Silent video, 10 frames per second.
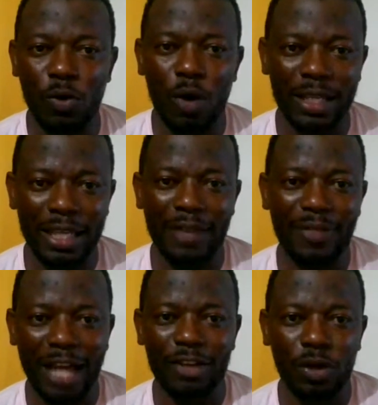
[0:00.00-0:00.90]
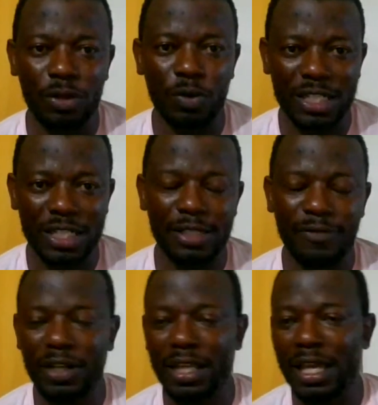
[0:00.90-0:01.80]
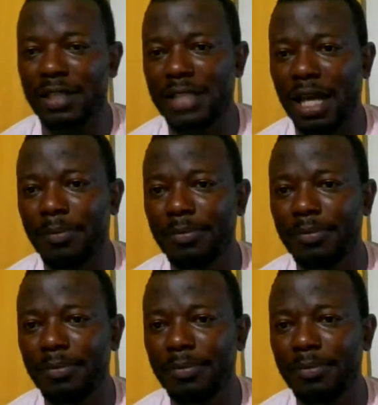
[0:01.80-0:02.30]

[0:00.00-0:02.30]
go and get that one, register for the exam.